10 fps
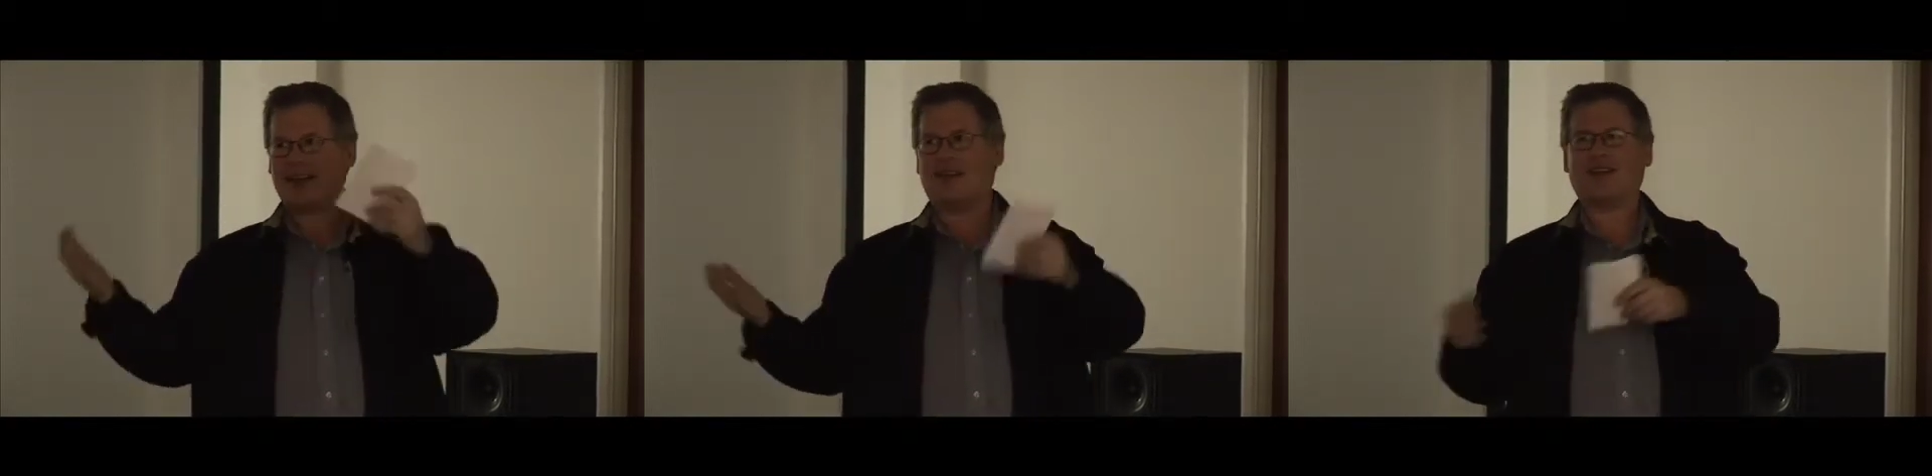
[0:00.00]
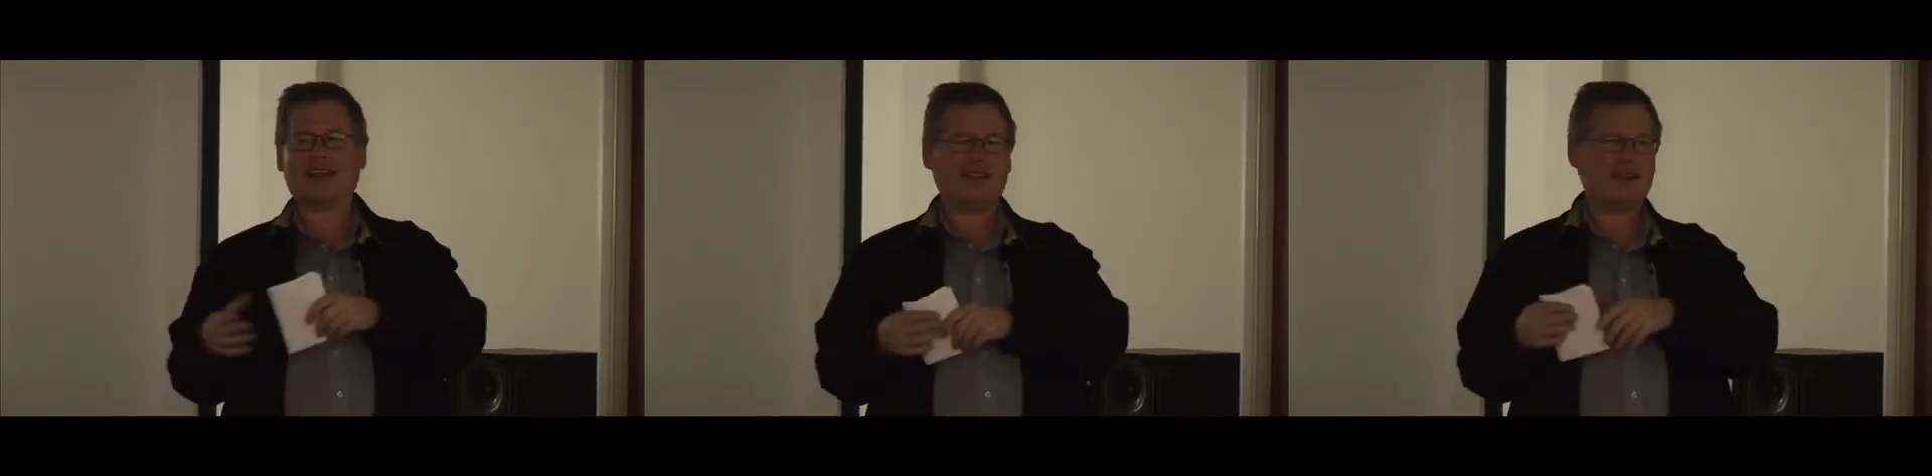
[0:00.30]
kind of
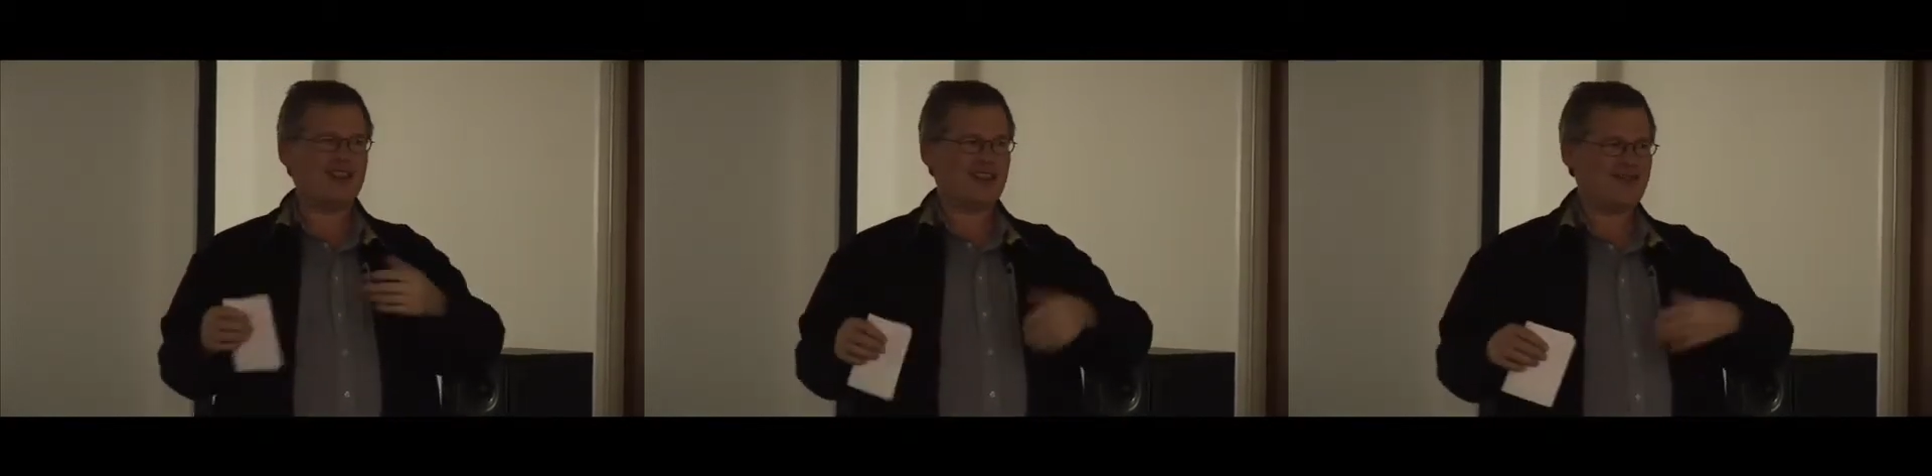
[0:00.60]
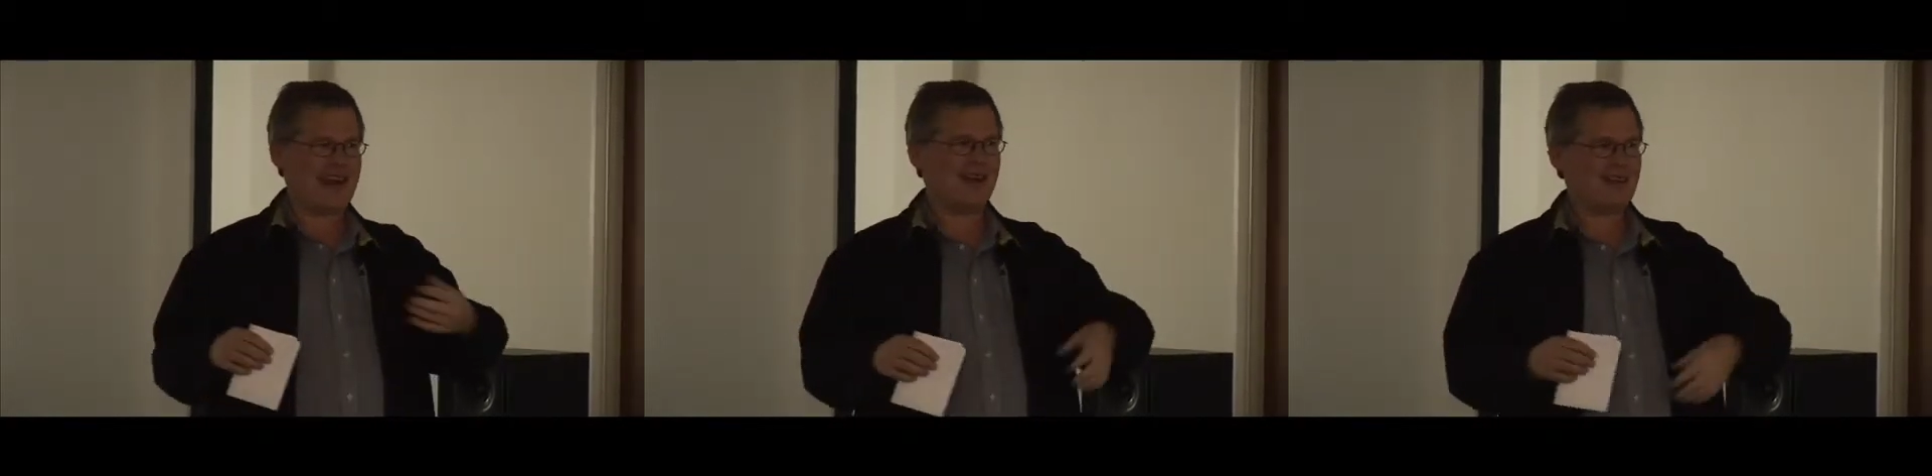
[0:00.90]
all the conventions
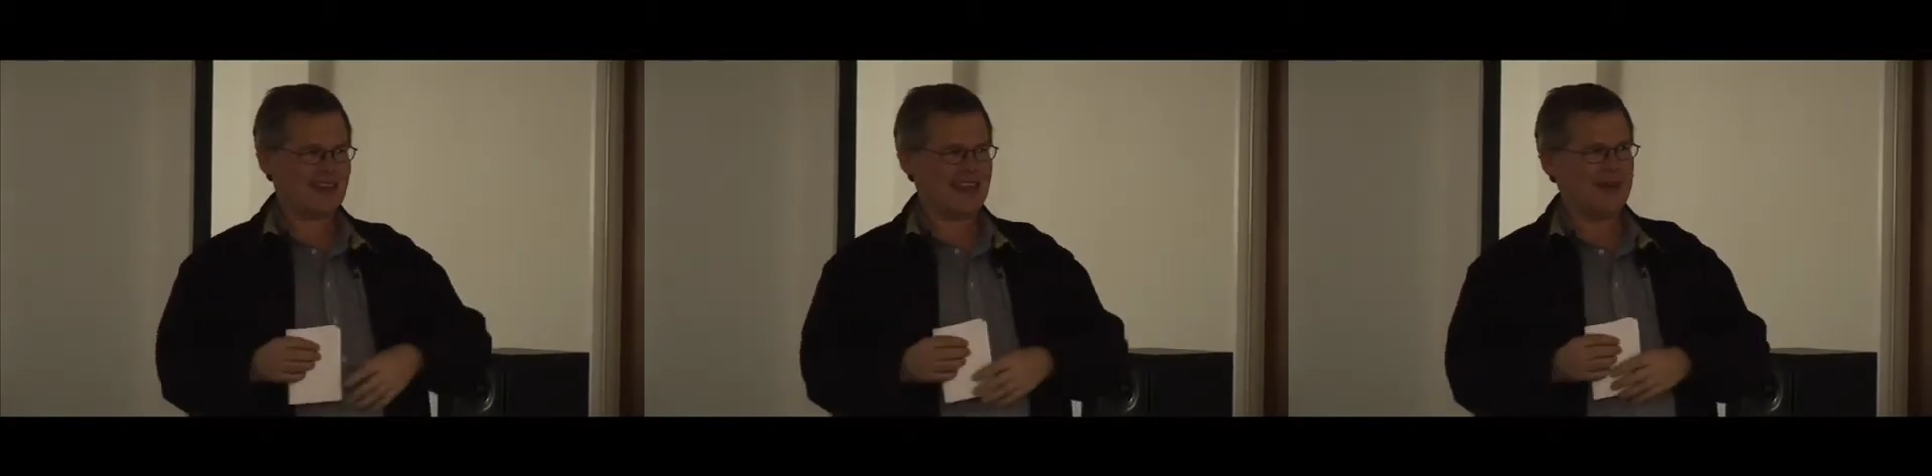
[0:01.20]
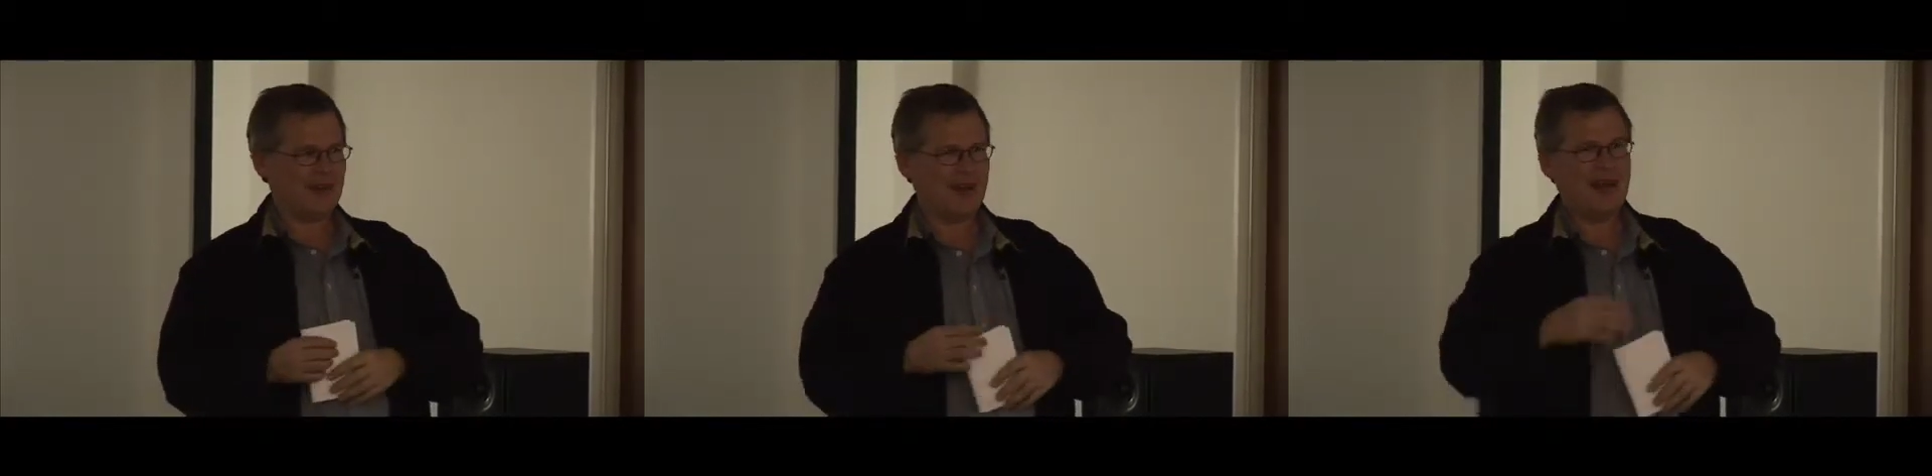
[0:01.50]
of narrative
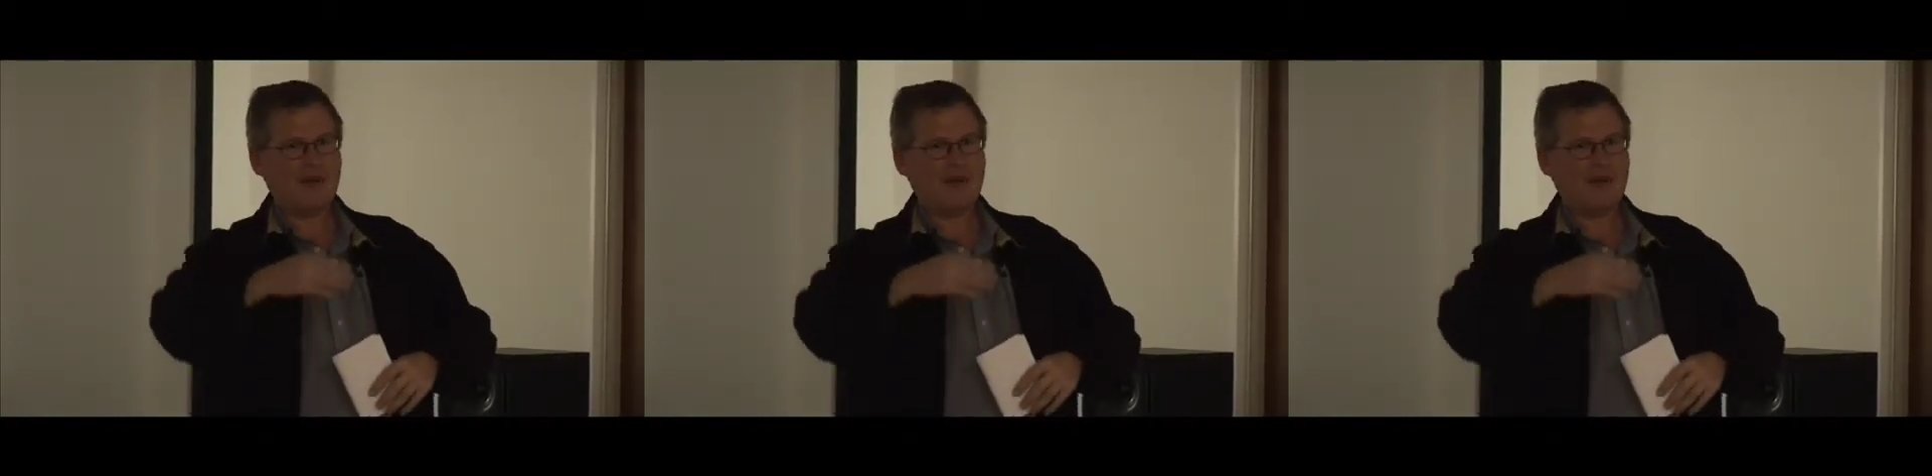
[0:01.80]
cinema,